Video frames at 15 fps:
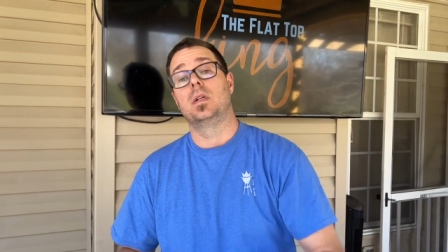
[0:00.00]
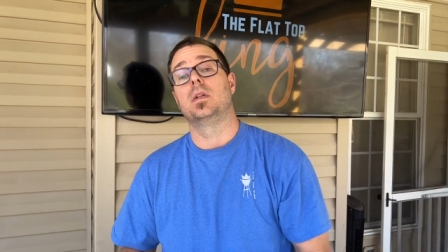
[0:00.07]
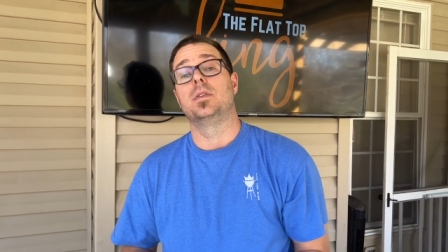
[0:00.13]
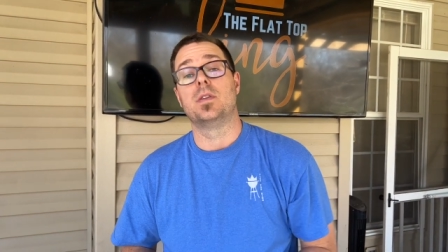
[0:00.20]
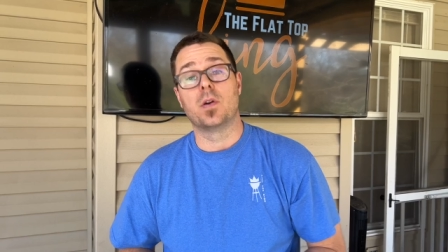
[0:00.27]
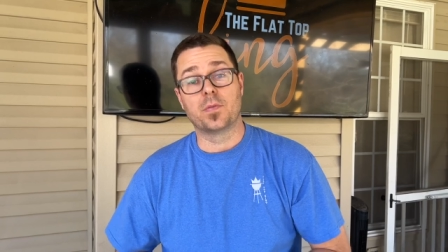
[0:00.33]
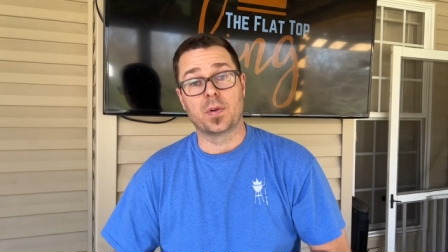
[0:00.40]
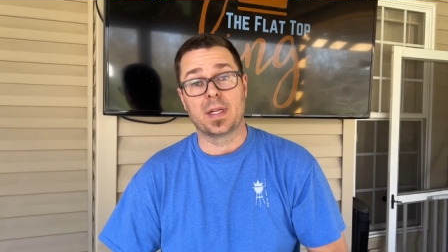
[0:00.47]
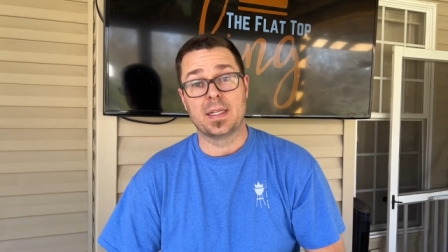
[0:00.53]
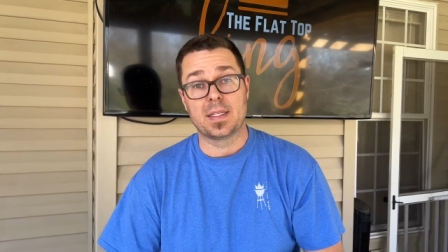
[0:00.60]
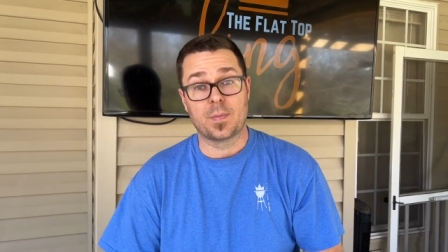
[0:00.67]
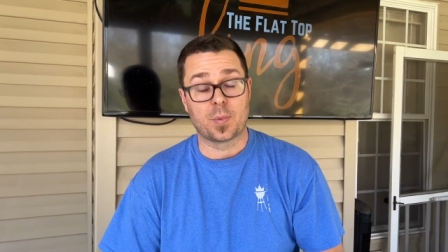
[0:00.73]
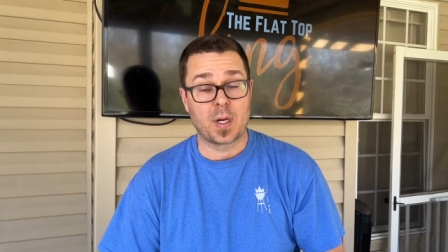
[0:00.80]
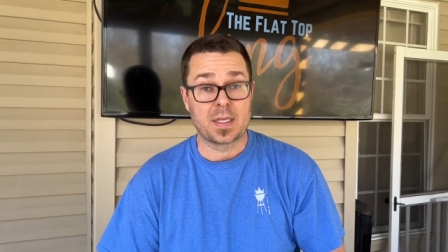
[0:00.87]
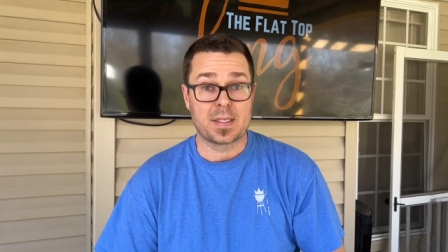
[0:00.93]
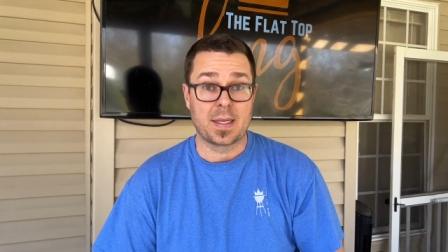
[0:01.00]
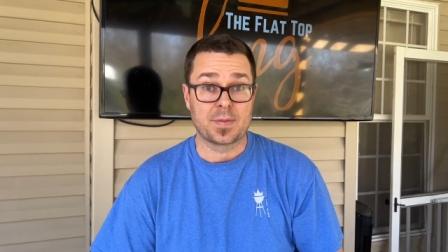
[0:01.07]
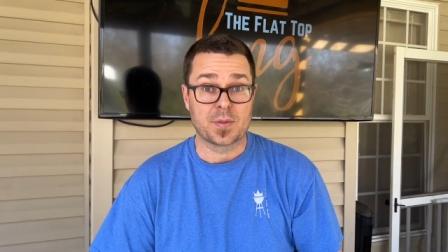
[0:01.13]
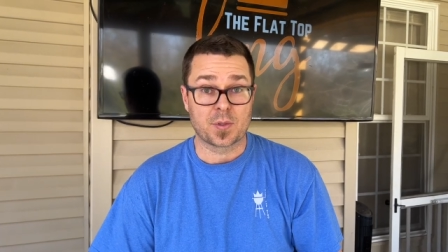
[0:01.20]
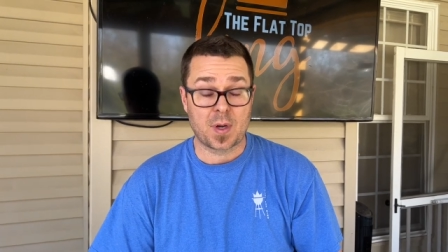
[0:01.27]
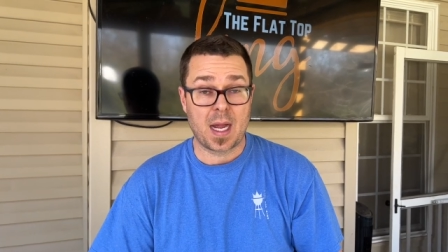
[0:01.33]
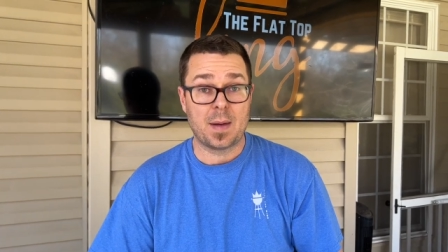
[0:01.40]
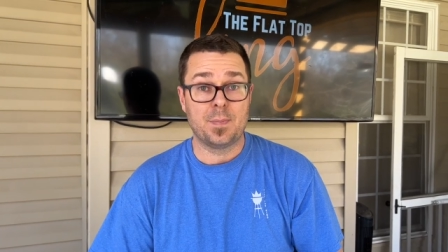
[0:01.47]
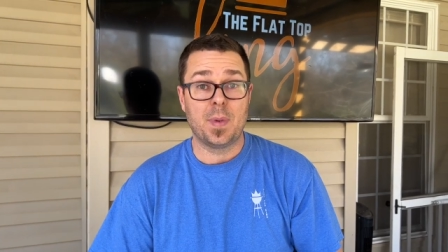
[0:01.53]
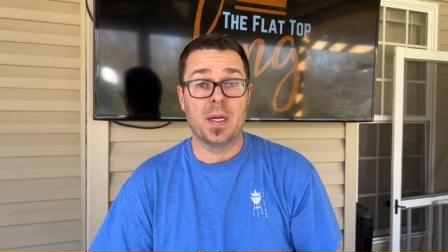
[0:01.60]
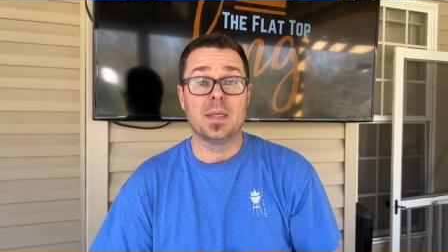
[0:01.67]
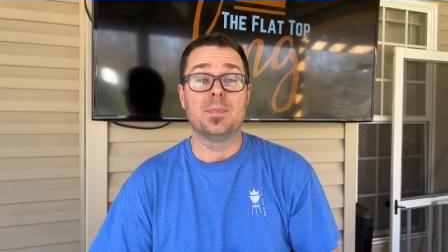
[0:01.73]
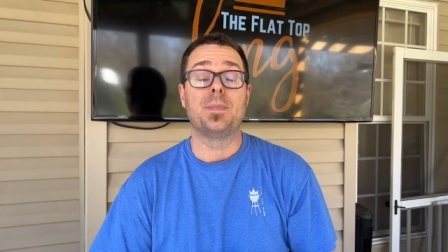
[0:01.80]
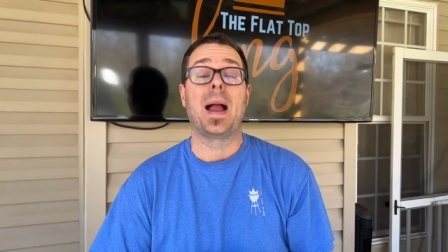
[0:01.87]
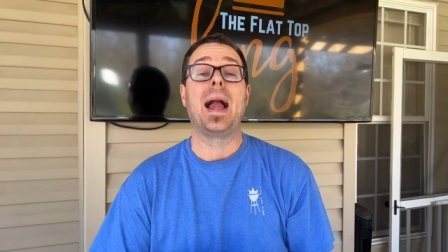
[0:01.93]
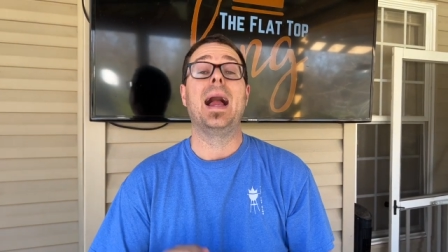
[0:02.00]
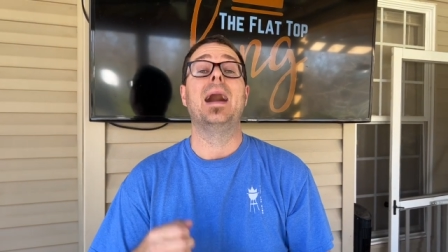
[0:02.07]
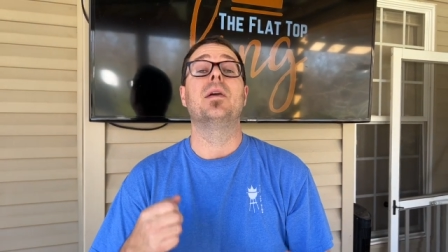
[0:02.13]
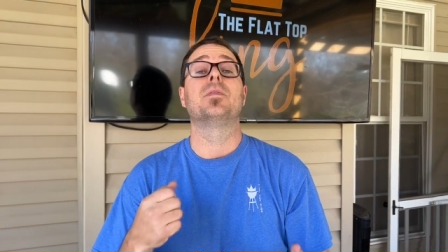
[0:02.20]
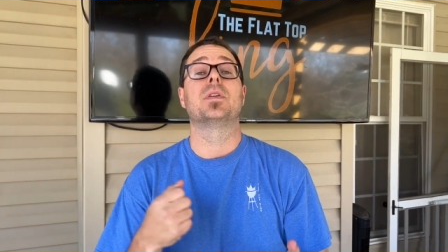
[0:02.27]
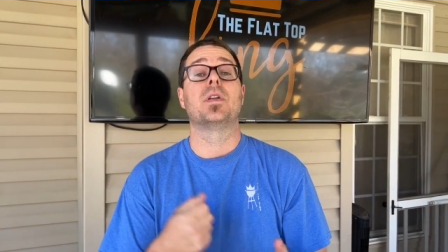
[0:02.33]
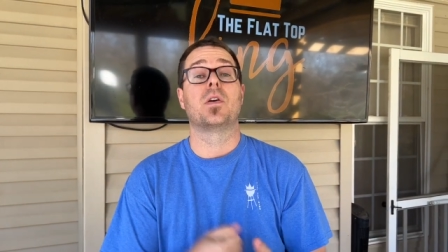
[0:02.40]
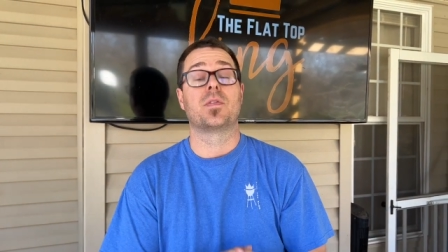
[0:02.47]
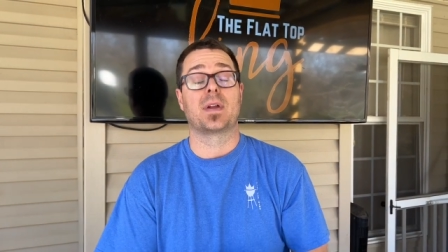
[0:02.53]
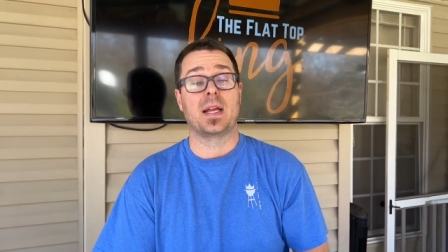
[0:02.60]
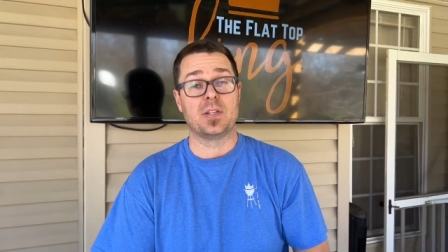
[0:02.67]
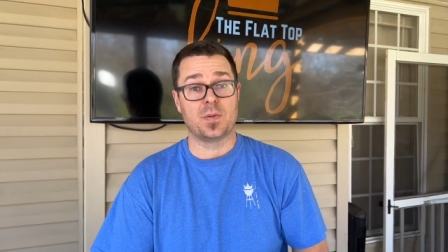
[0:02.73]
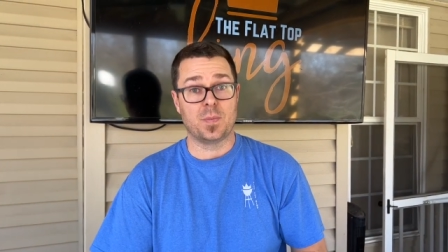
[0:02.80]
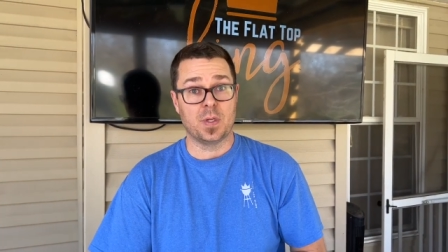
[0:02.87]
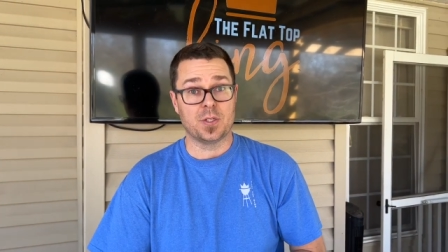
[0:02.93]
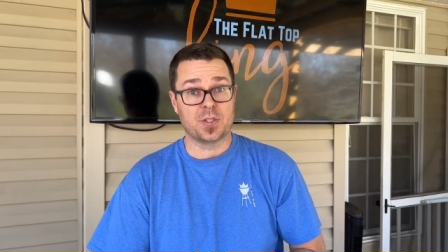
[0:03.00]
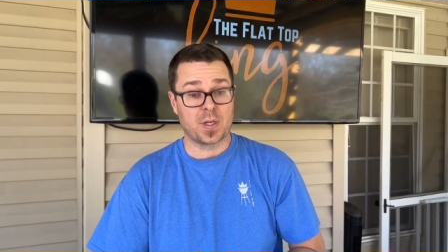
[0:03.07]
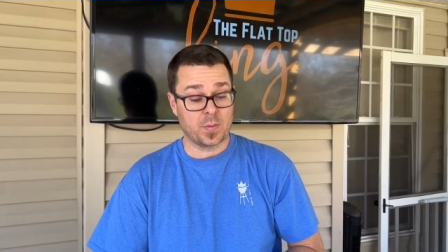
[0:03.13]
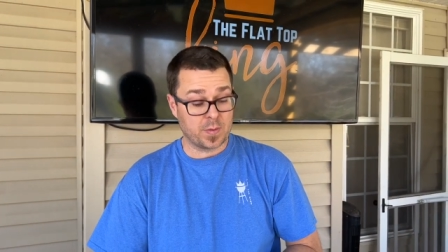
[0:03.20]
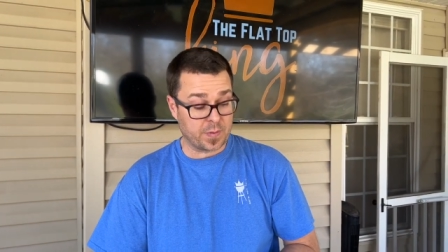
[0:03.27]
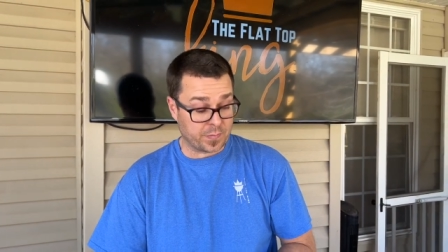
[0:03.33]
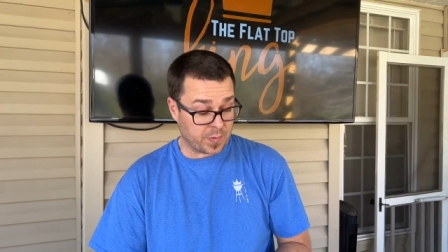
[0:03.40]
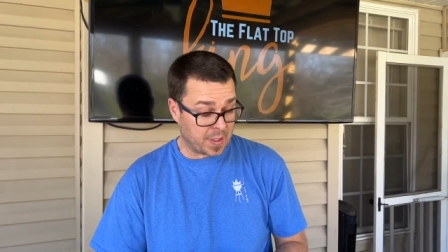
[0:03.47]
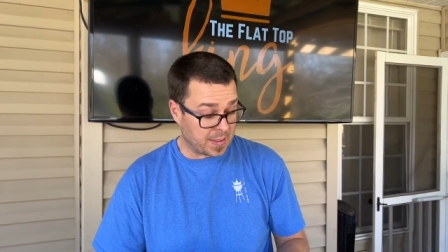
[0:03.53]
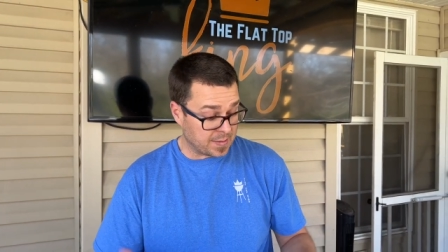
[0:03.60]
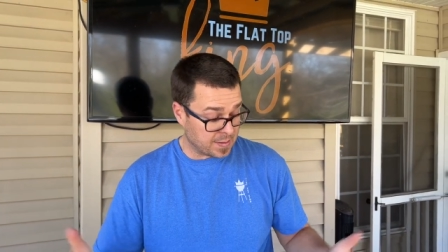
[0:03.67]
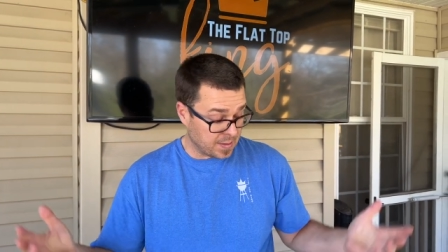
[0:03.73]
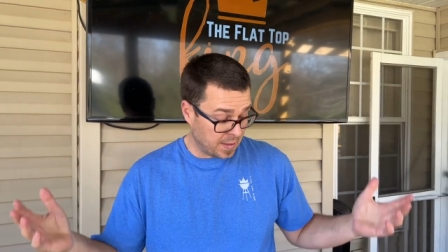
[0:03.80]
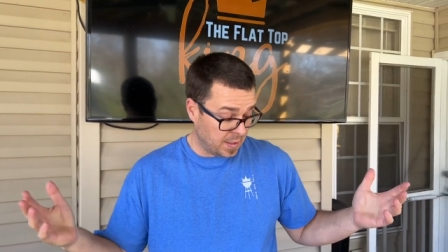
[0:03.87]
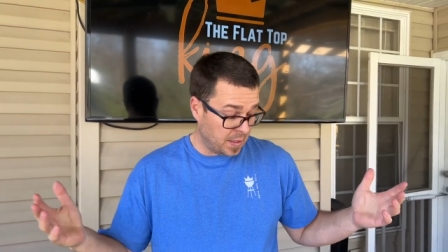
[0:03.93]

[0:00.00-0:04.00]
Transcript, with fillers: Don't forget to press that subscribe button, pound the notification button, share it with your friends.